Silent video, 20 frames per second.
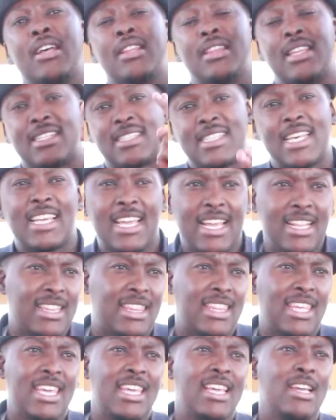The second
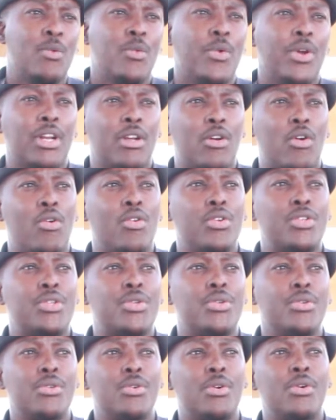thing will go
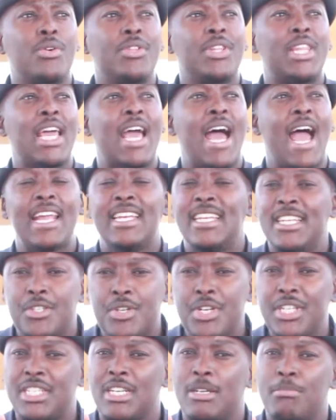to the highly
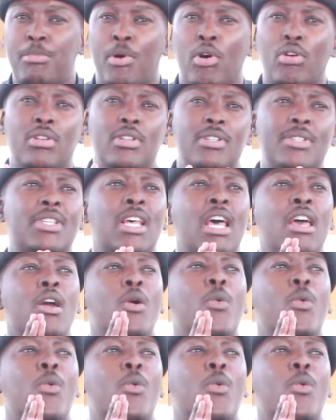treated poles.